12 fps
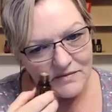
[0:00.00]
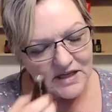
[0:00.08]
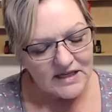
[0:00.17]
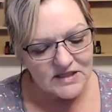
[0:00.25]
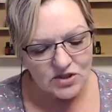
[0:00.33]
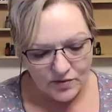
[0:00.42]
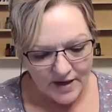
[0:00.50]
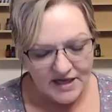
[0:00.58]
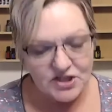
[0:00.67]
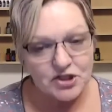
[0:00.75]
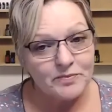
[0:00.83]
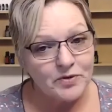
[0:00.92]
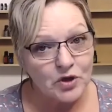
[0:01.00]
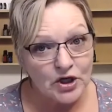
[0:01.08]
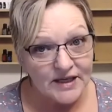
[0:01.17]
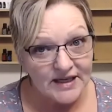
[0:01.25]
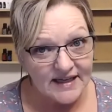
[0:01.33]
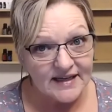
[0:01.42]
It's great to
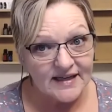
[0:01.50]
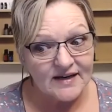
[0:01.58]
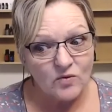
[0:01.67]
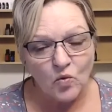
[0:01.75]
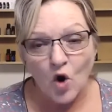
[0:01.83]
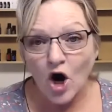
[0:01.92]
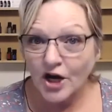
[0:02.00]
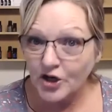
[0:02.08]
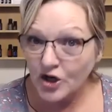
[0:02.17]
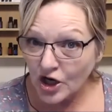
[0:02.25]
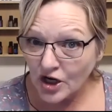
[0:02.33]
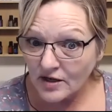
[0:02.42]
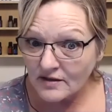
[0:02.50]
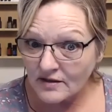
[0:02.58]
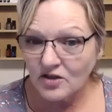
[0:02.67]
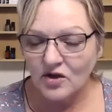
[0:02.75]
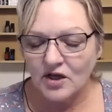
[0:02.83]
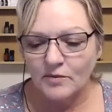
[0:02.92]
put in water.
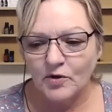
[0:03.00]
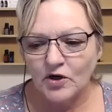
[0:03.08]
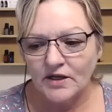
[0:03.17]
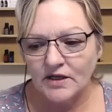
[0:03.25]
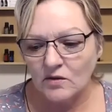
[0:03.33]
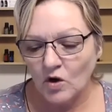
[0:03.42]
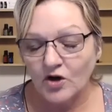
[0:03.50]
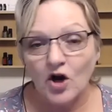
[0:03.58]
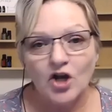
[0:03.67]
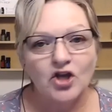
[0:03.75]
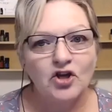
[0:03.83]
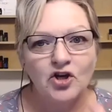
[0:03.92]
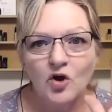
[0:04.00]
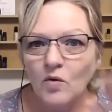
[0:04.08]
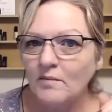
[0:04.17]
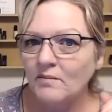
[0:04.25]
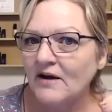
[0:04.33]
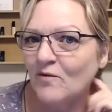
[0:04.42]
You could put it in water. You know what
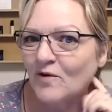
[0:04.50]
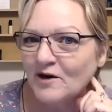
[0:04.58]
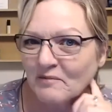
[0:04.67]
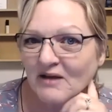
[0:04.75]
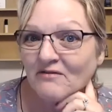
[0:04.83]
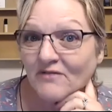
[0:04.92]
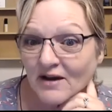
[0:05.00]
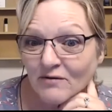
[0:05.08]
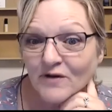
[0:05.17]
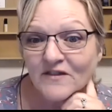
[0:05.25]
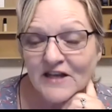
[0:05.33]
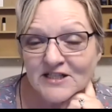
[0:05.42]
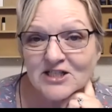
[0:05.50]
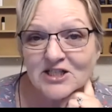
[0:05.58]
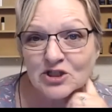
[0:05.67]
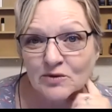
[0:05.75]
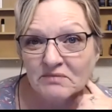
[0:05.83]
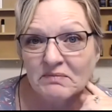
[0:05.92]
one of my favorite things to
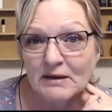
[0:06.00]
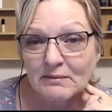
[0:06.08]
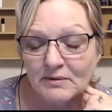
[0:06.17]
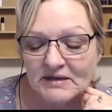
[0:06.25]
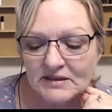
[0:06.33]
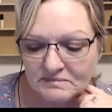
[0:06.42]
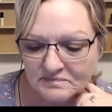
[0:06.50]
do with peppermint?